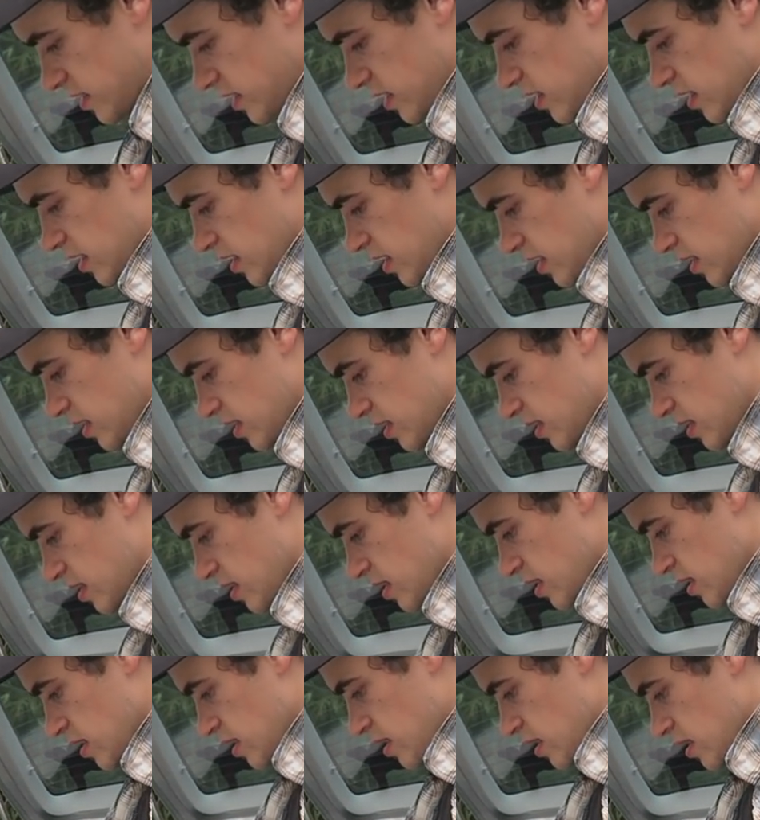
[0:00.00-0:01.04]
to
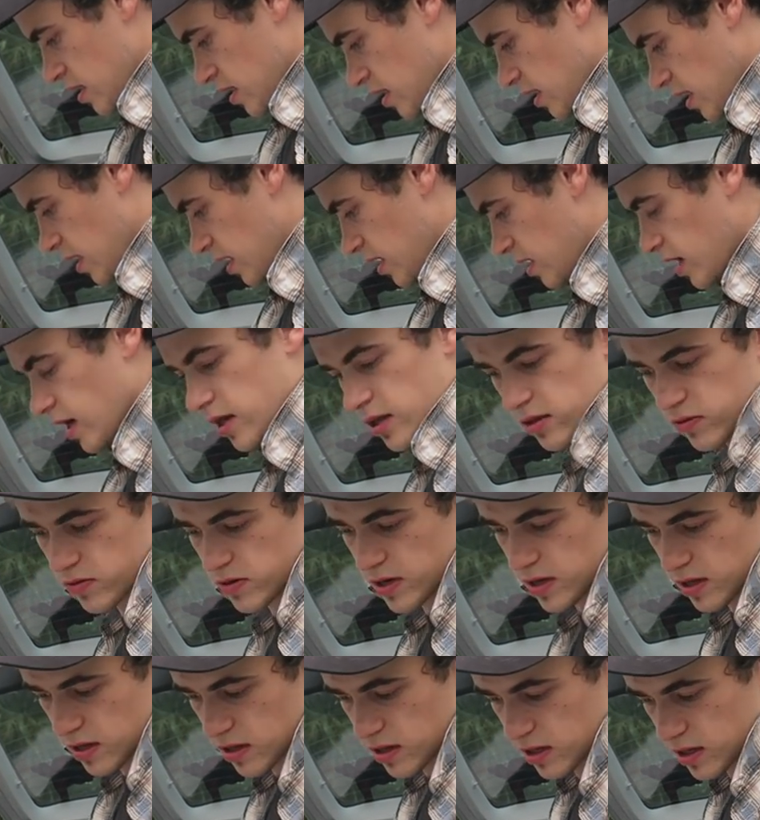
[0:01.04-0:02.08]
uh,
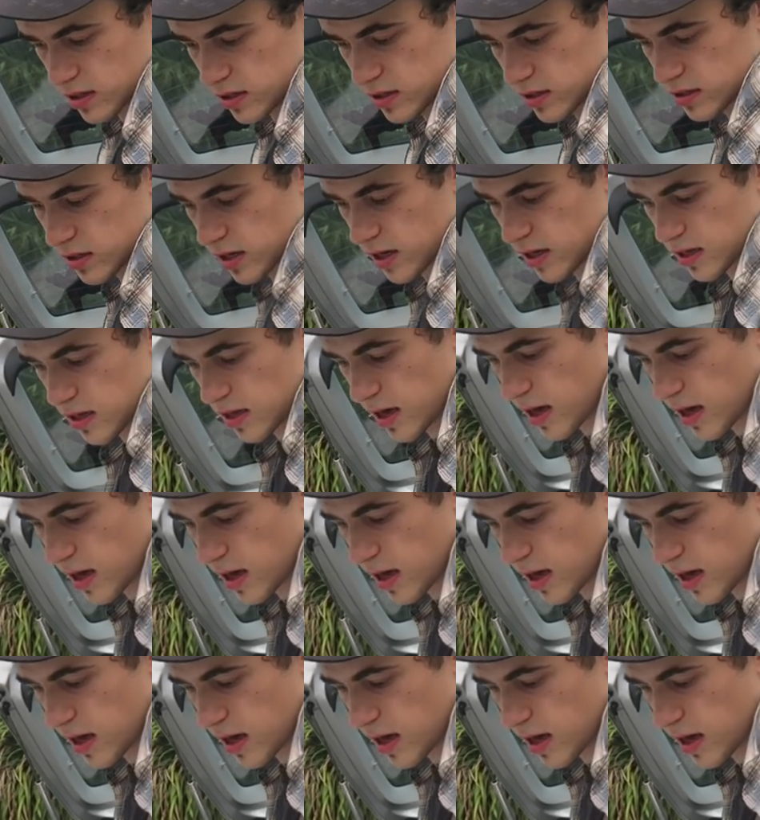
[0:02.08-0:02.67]
cutlery and things like